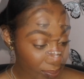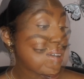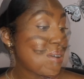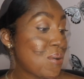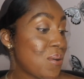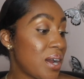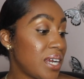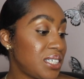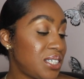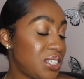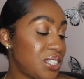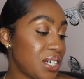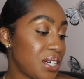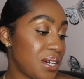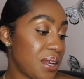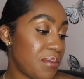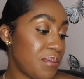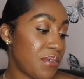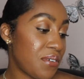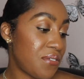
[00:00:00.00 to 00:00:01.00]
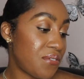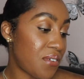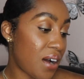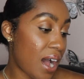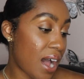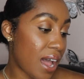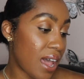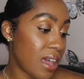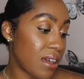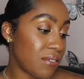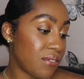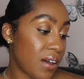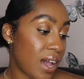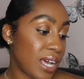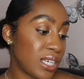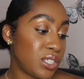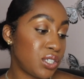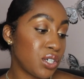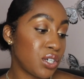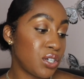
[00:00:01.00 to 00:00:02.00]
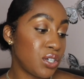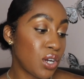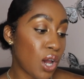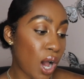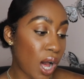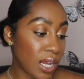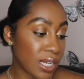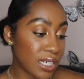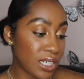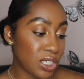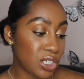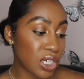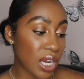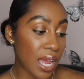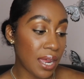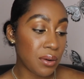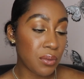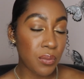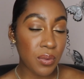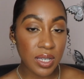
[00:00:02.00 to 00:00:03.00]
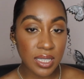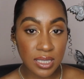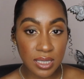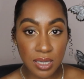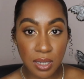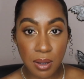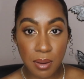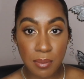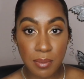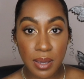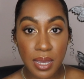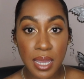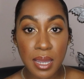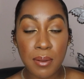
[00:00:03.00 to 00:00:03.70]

Question number five, has your knowledge and wisdom